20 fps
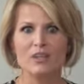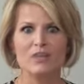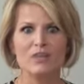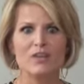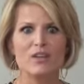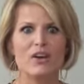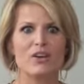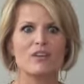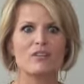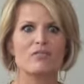to the
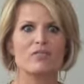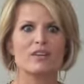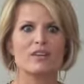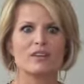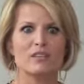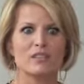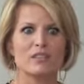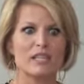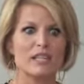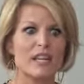soccer
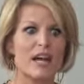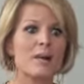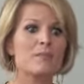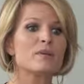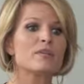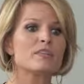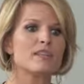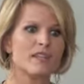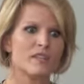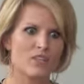fields, did
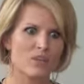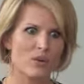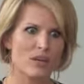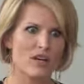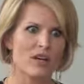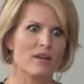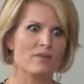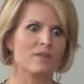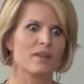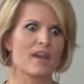not put sunscreen
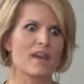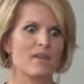on them,